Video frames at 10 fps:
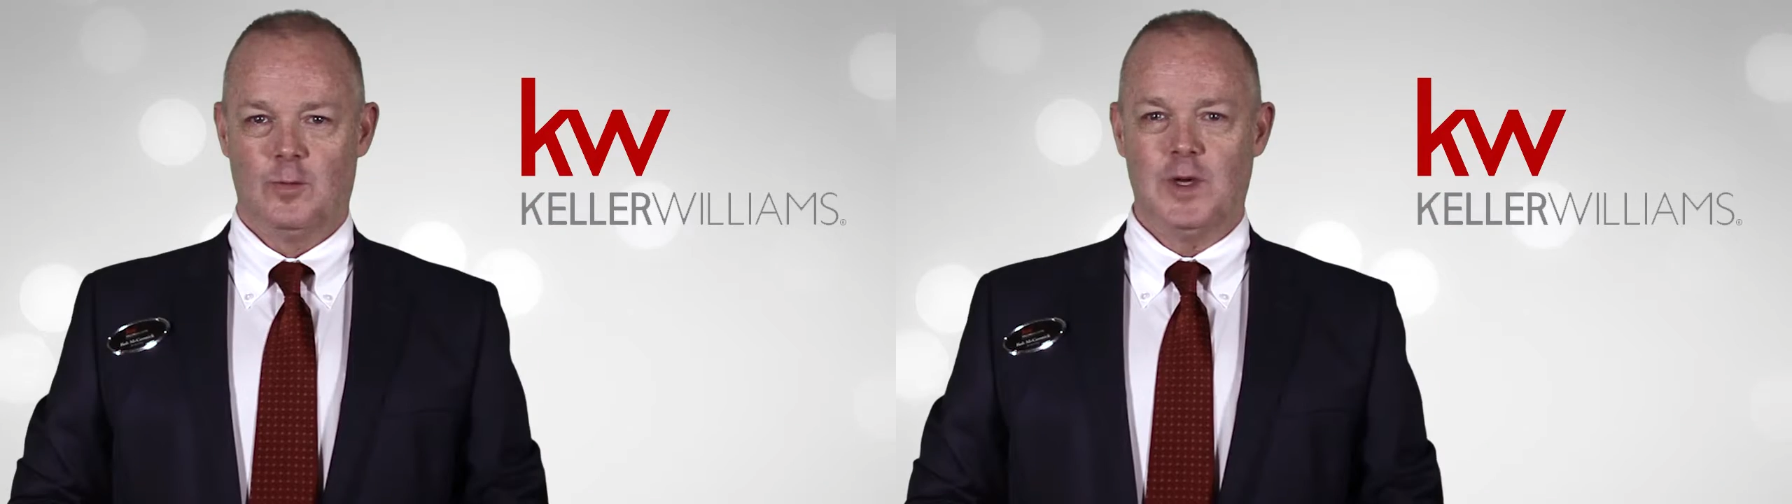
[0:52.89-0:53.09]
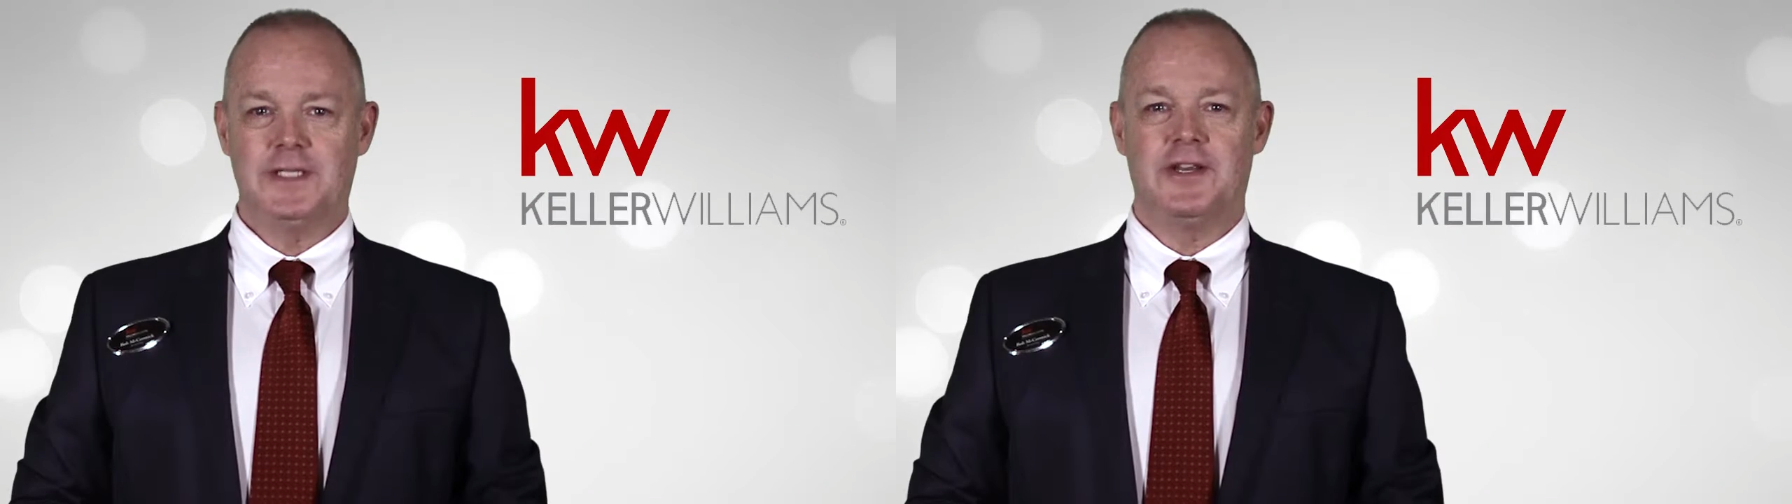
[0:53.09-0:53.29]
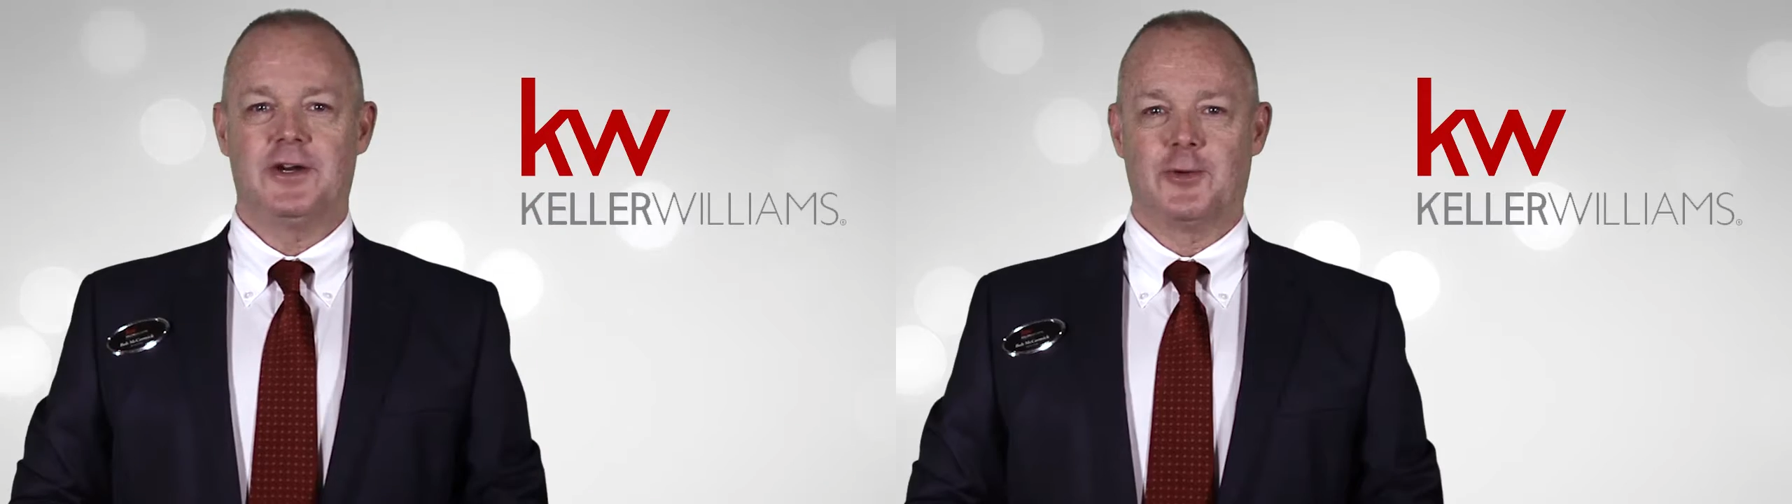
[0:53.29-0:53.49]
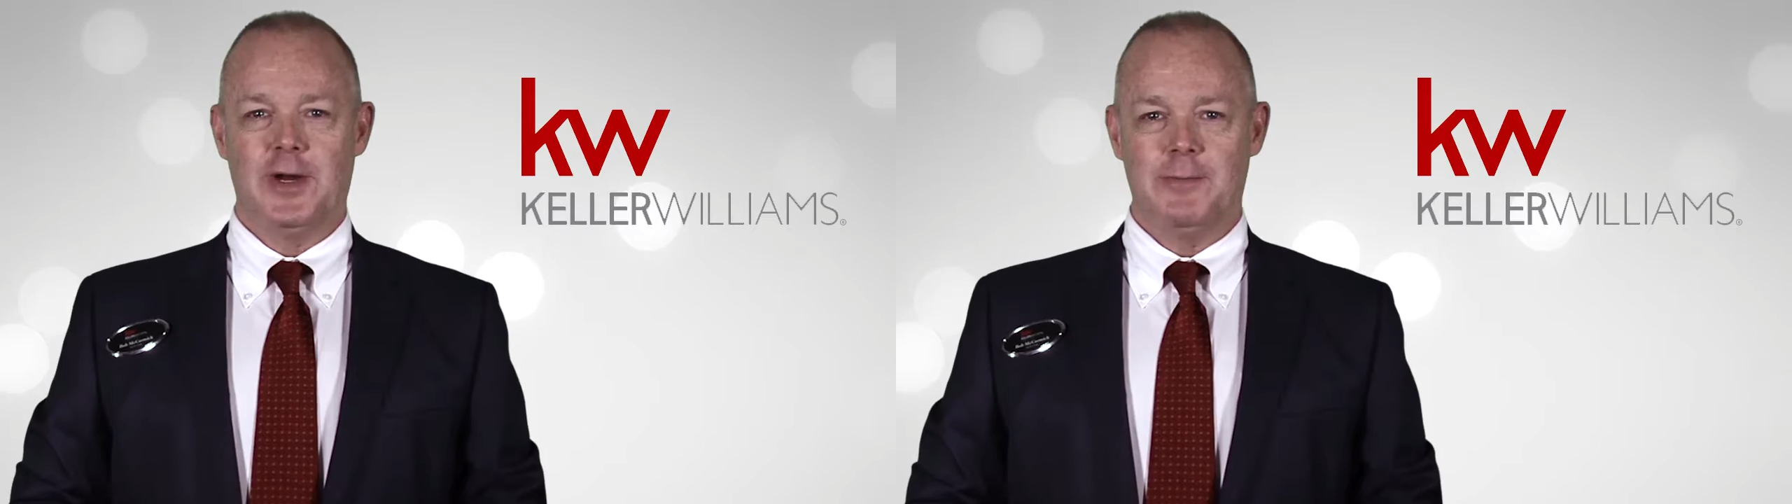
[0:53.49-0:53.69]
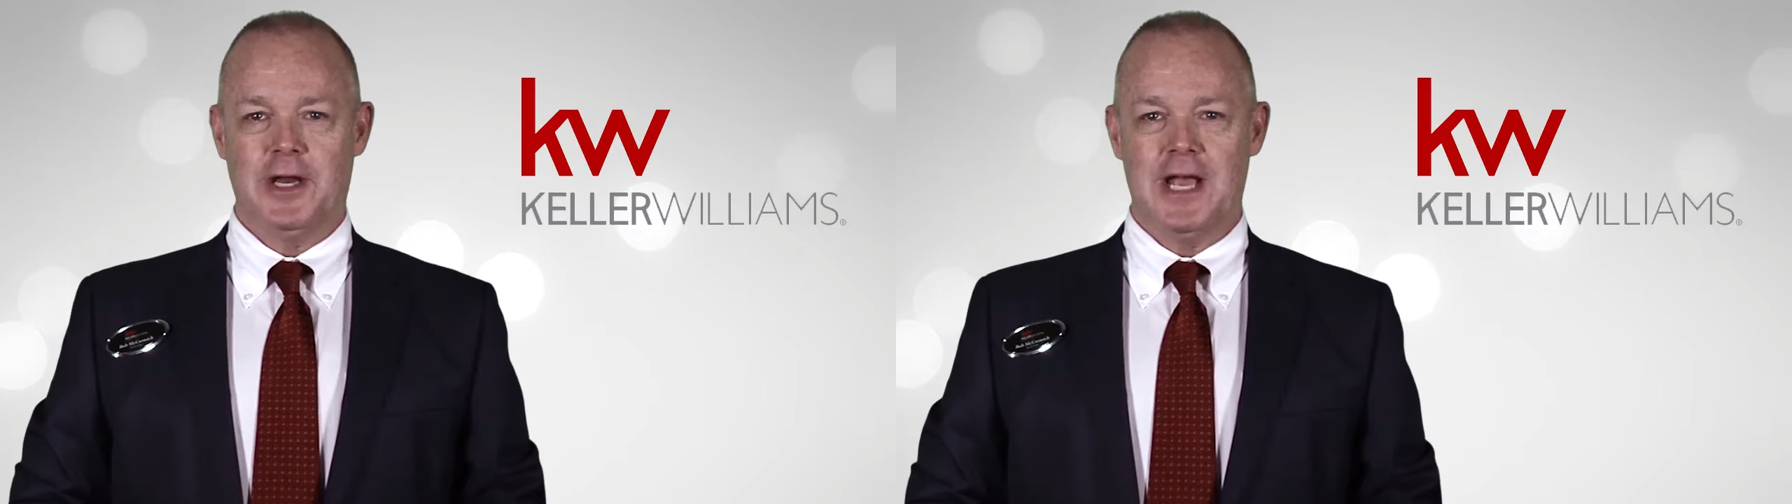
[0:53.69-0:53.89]
Once an
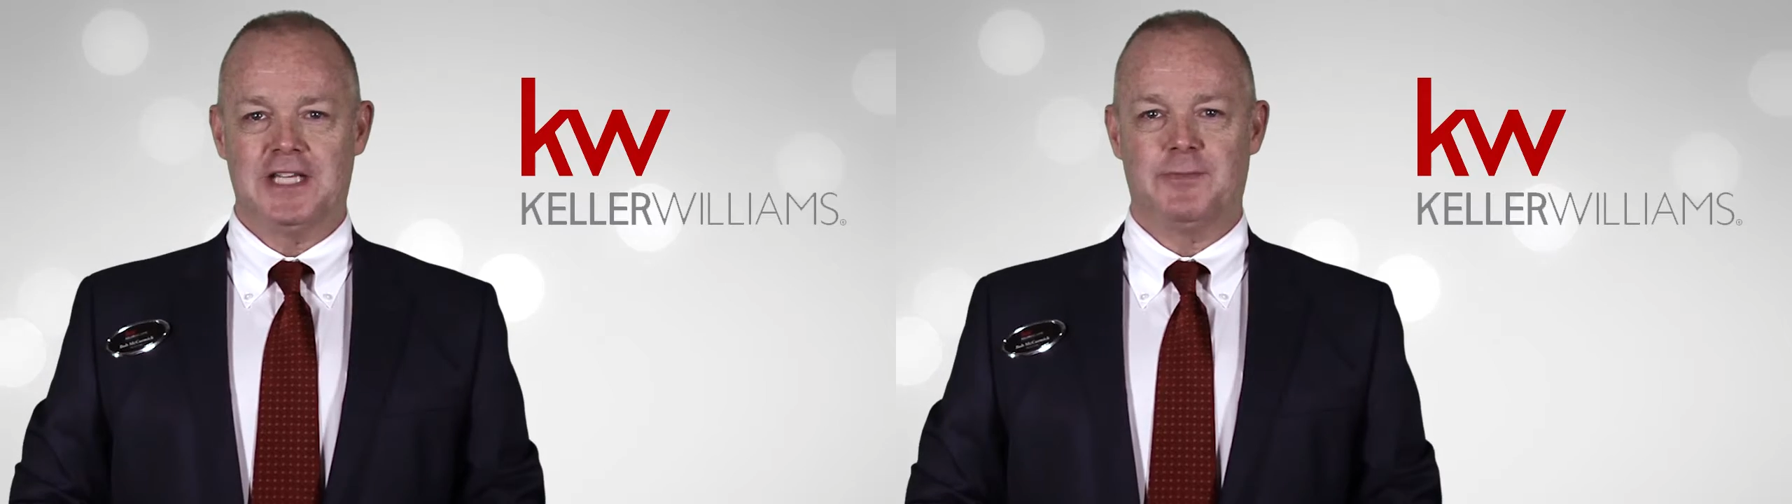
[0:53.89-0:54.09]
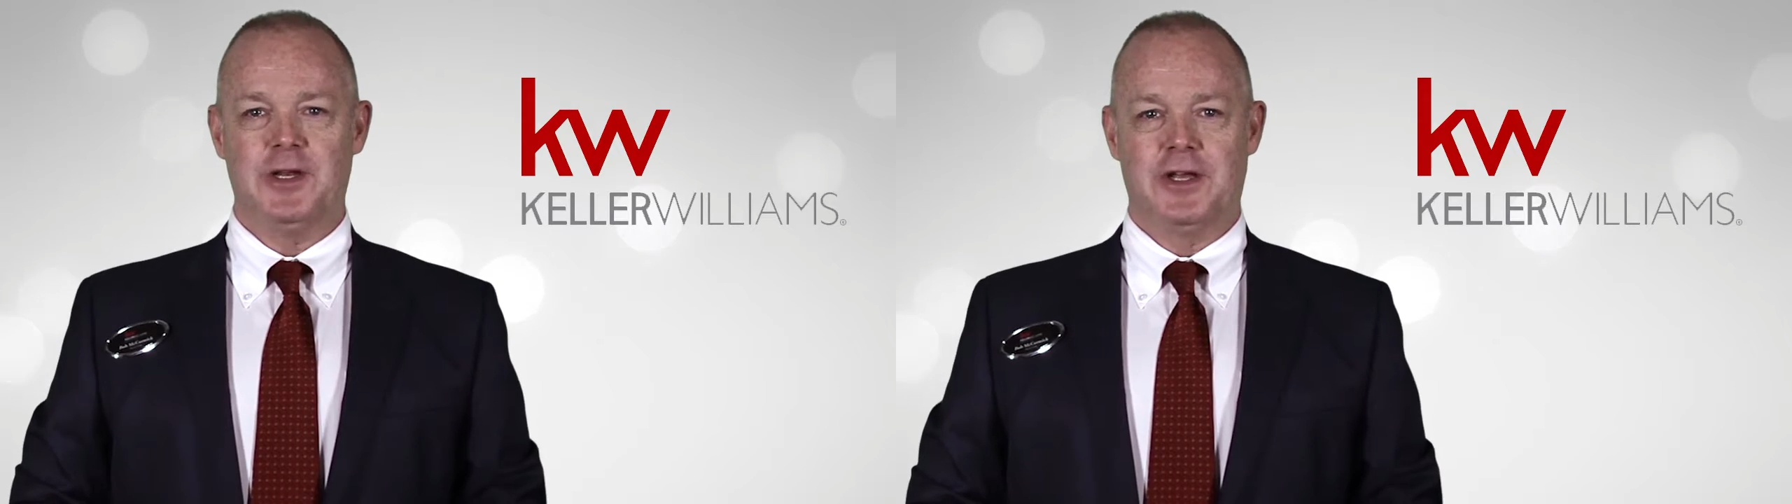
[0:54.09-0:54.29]
agreement has been